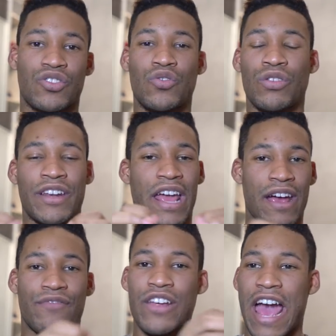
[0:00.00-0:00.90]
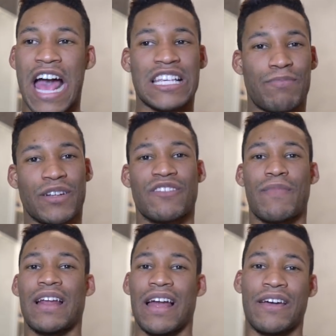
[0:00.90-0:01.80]
school in every aspect of
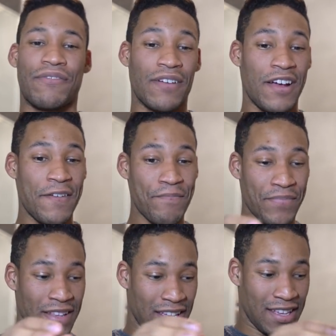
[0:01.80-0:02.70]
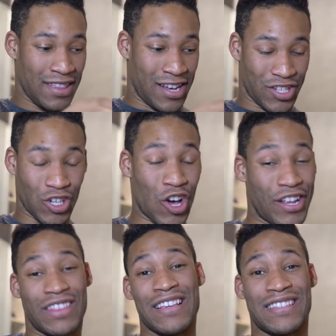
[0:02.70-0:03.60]
my life. There's a
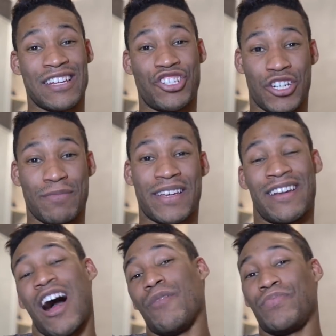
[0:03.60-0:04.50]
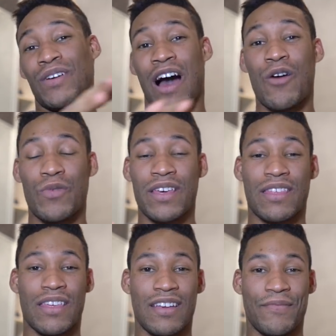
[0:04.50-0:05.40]
lot of things that gym can help you out with.
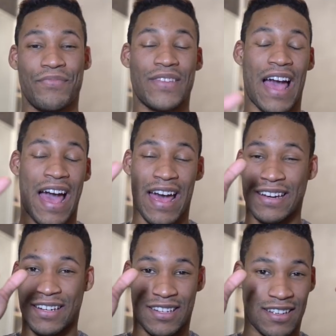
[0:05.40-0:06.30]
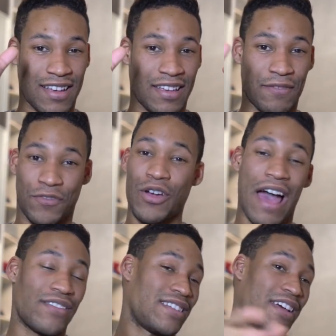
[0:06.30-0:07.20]
And if you
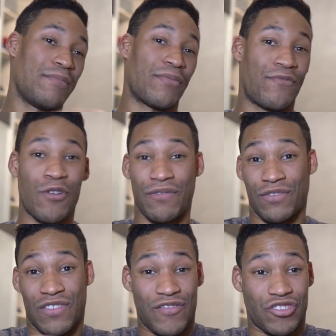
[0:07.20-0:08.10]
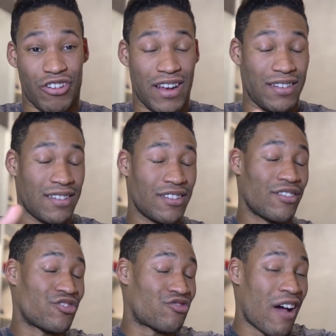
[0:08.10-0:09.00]
haven't done it before, if you've never trained,
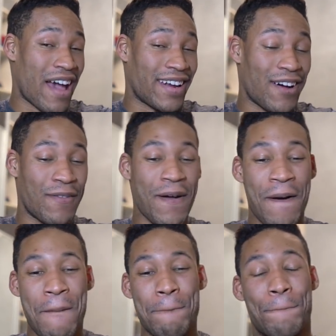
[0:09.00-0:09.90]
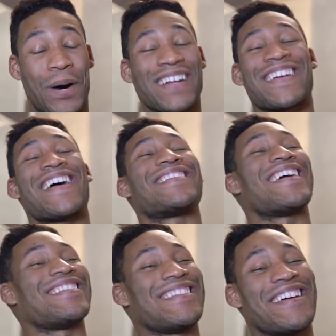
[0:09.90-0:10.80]
try it out. But guys,
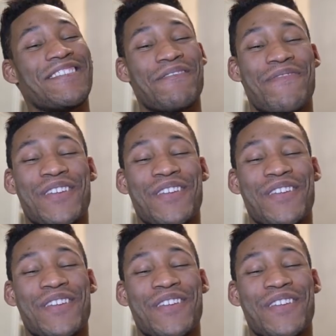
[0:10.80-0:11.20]
that is the end of the